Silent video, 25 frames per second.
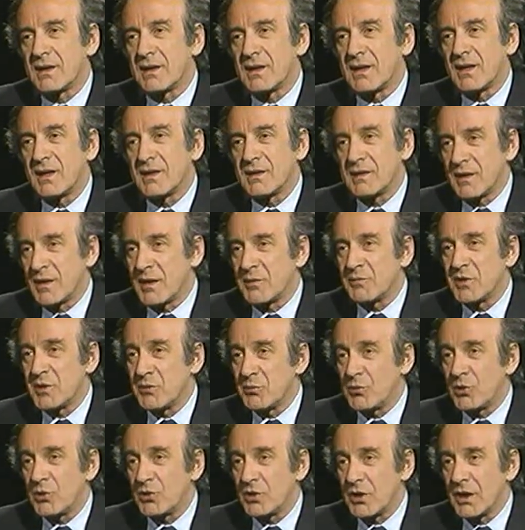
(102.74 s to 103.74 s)
I am
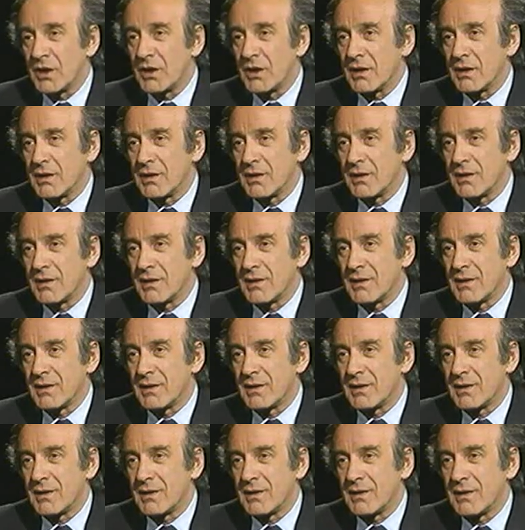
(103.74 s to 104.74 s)
immortal,
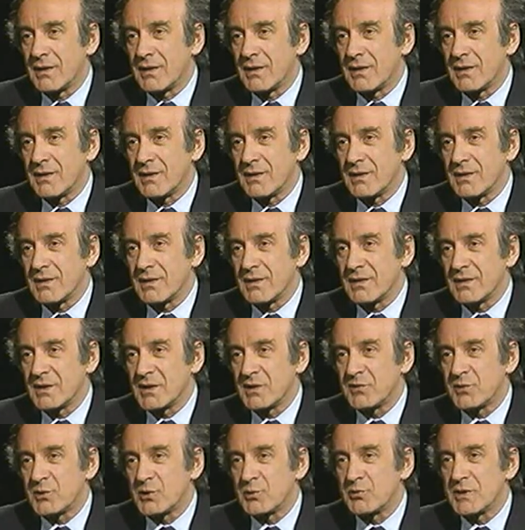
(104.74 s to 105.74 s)
and
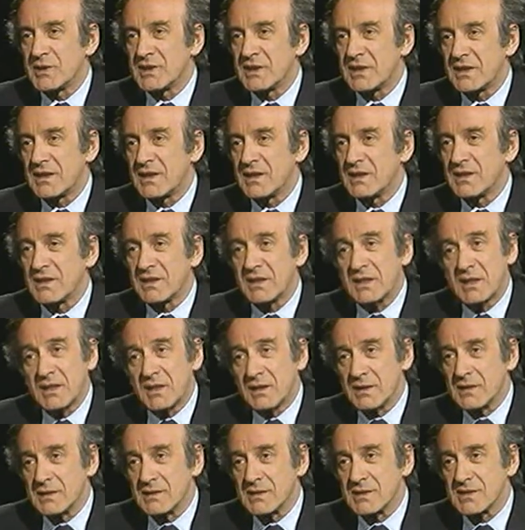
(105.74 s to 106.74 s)
therefore when the killer
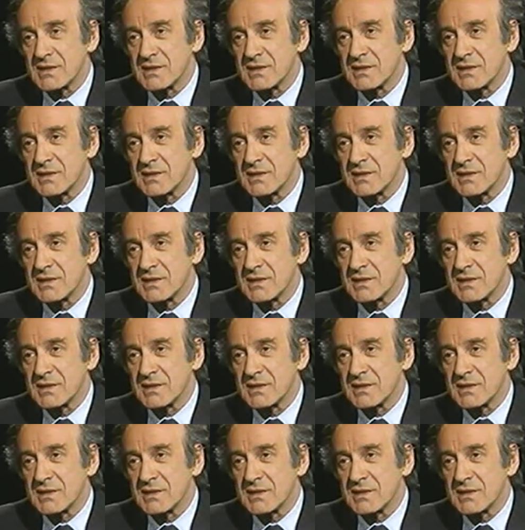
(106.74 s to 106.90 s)
kills,